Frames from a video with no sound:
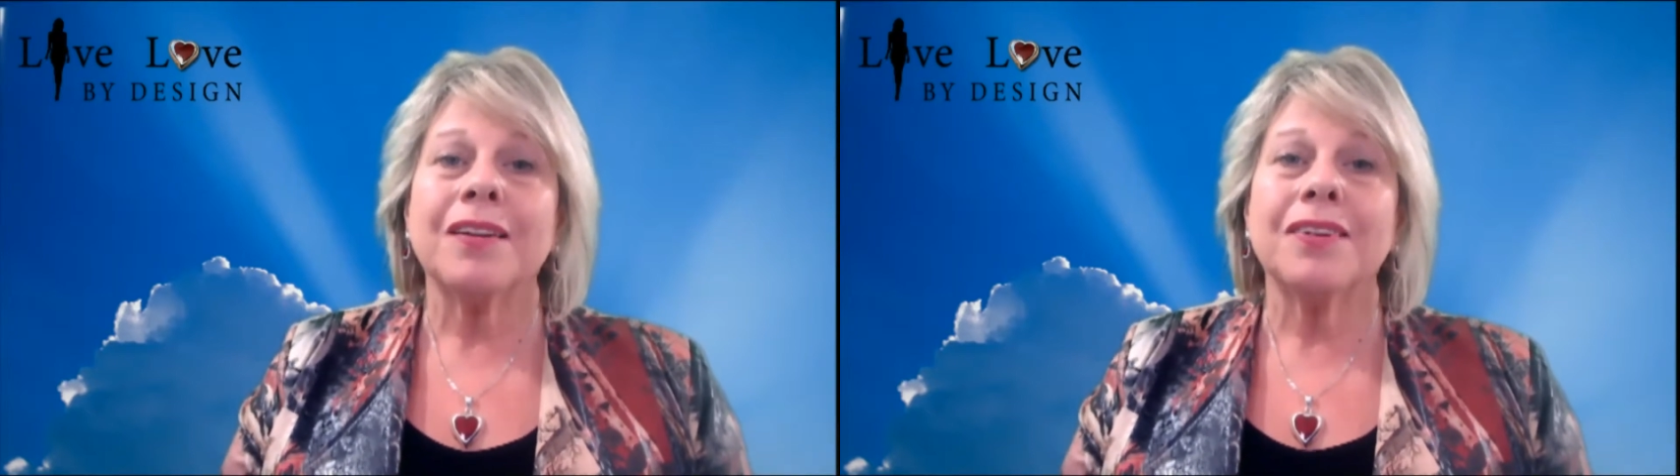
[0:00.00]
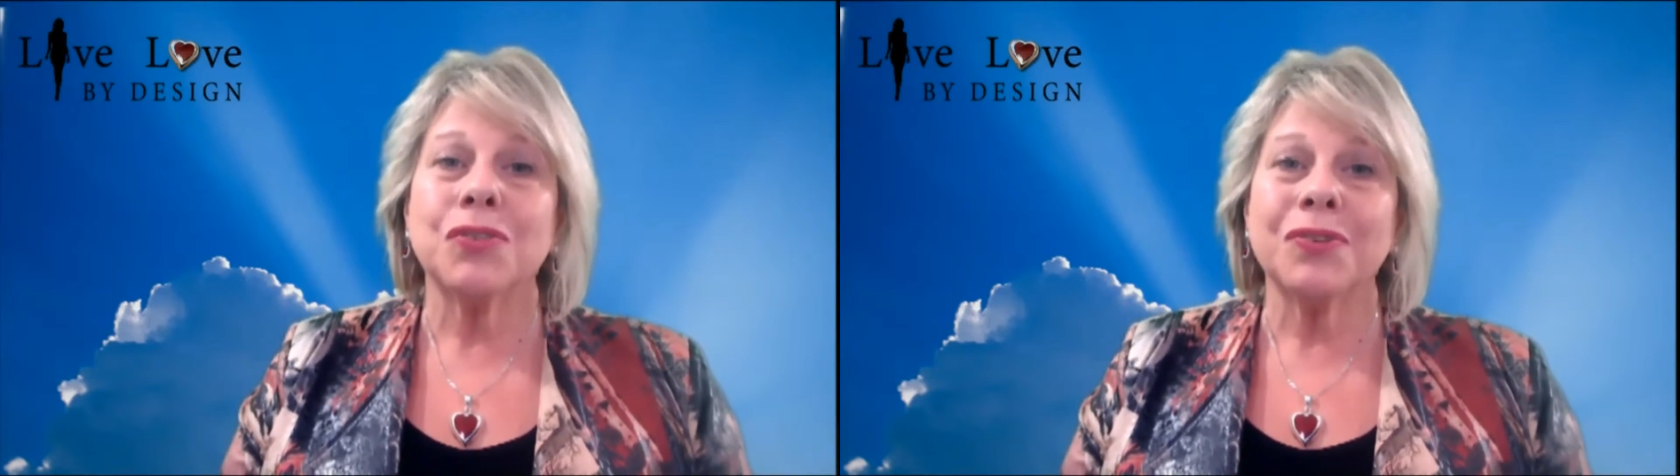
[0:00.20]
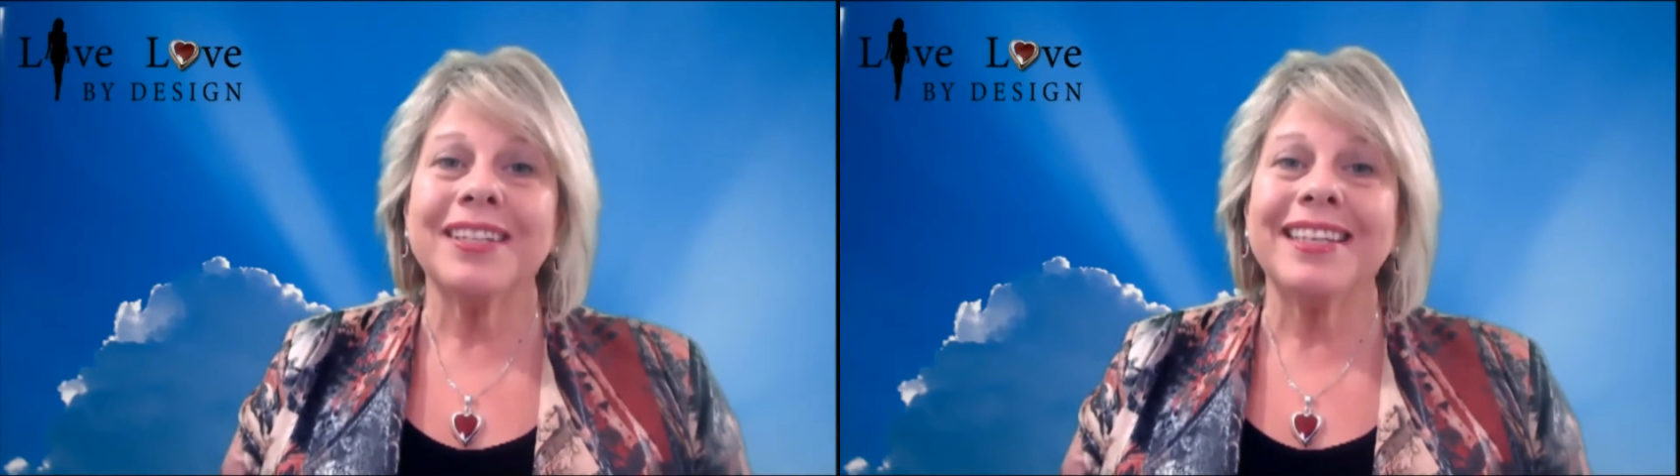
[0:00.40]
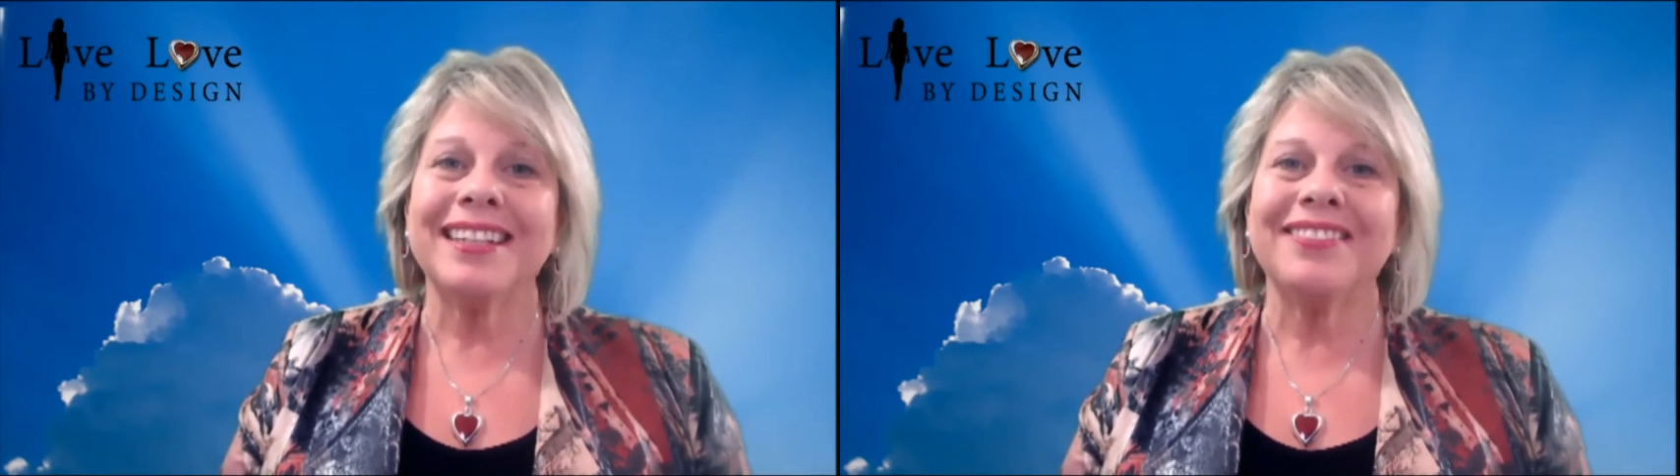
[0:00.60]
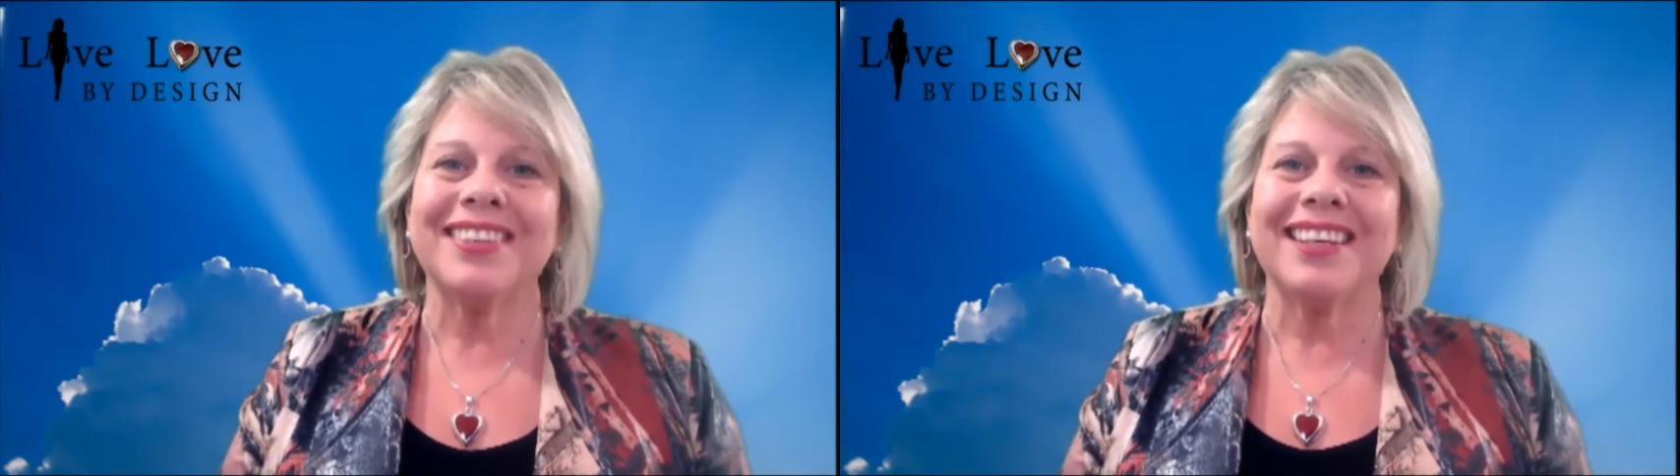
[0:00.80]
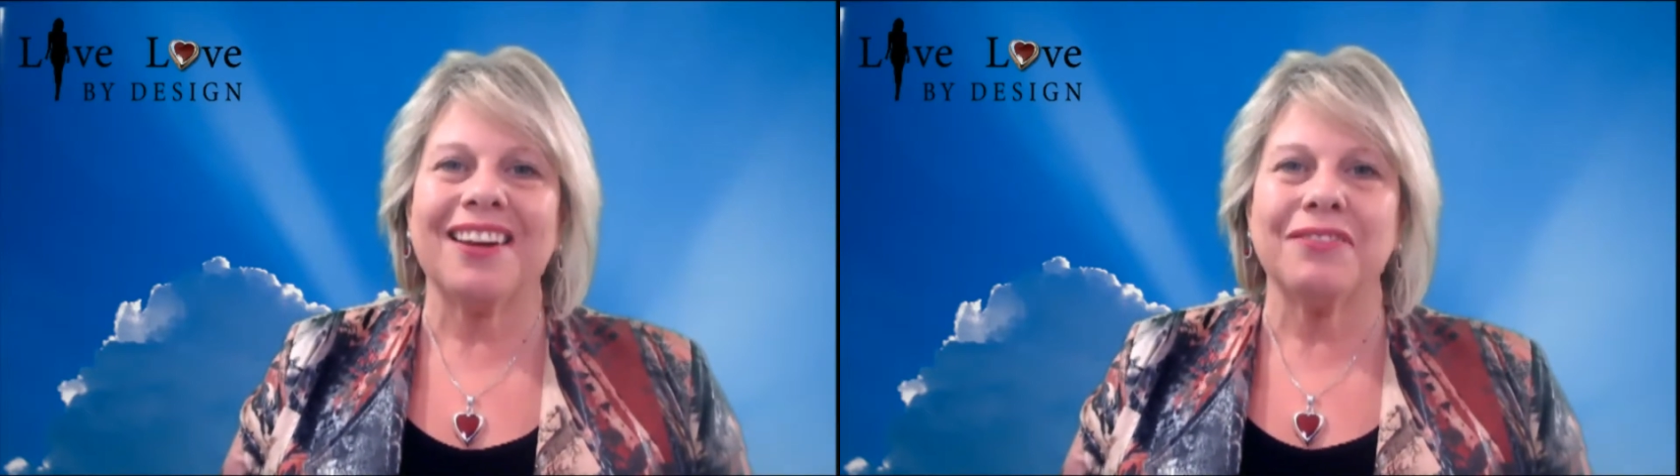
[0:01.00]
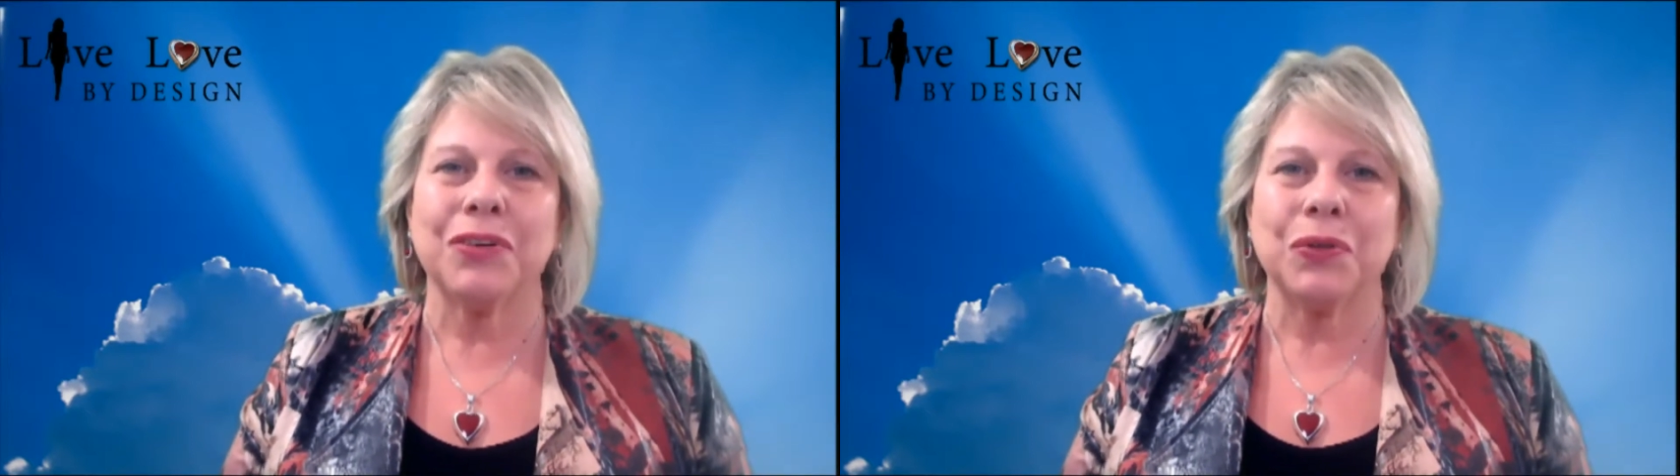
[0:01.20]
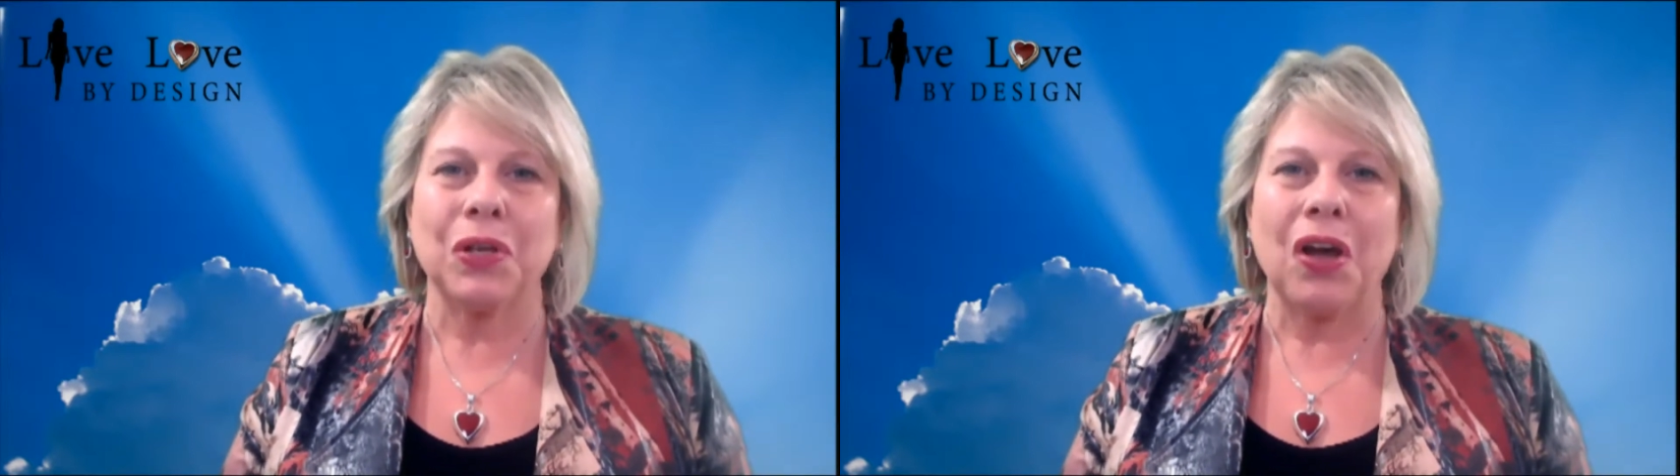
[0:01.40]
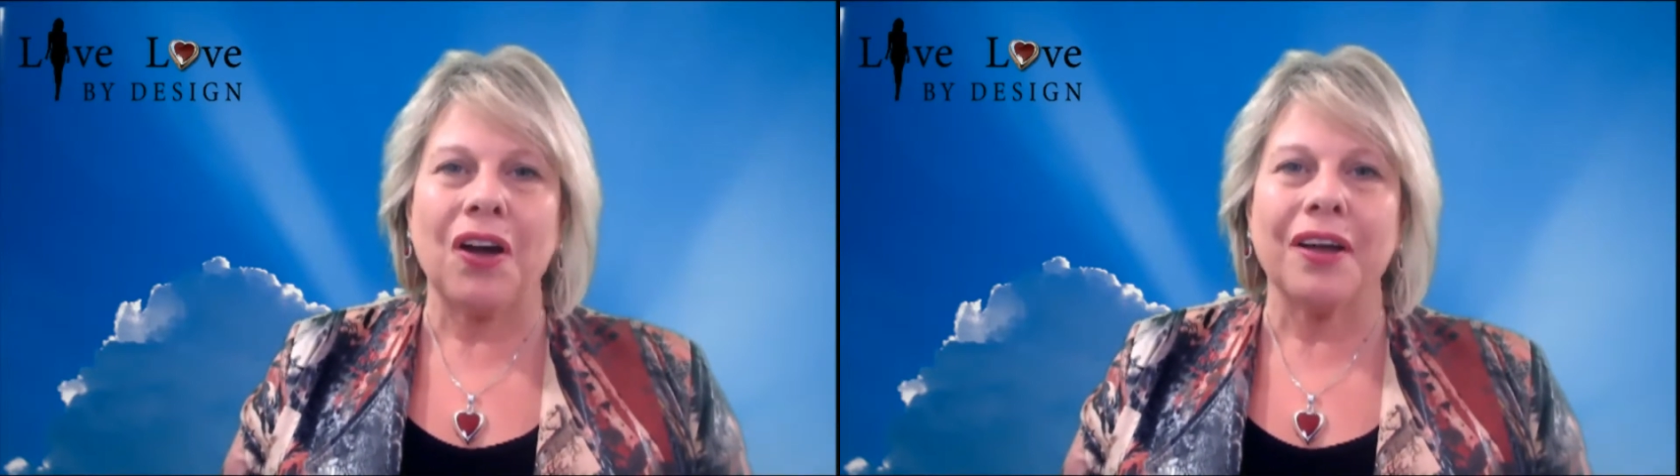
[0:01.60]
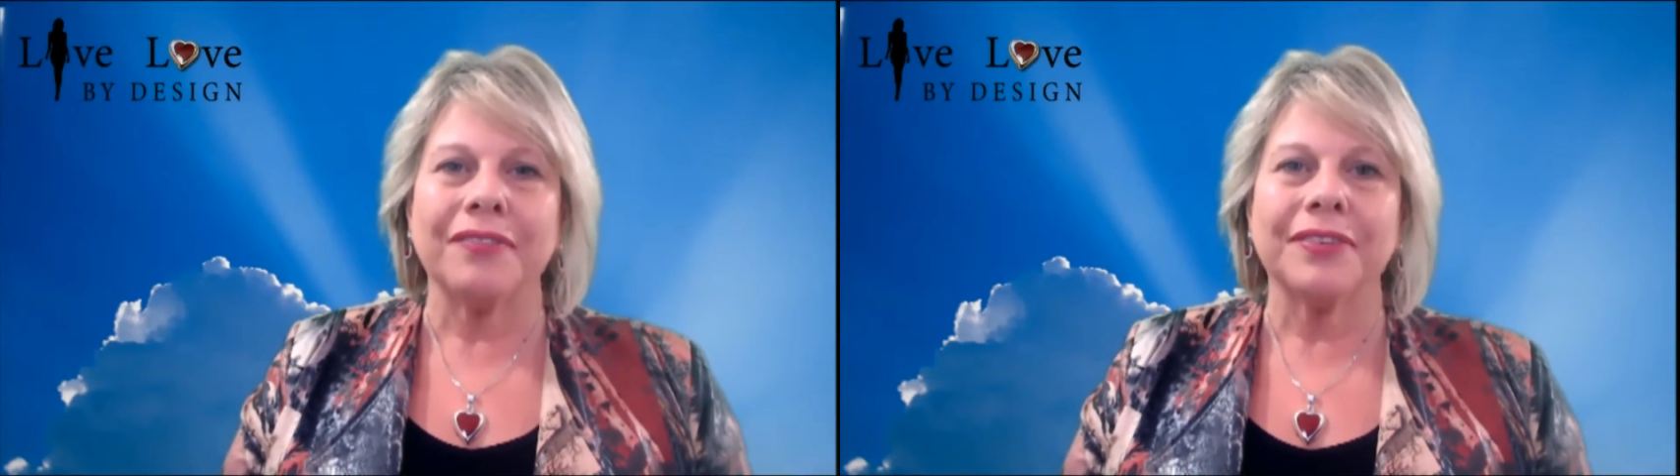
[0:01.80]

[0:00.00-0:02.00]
truly live and love your life.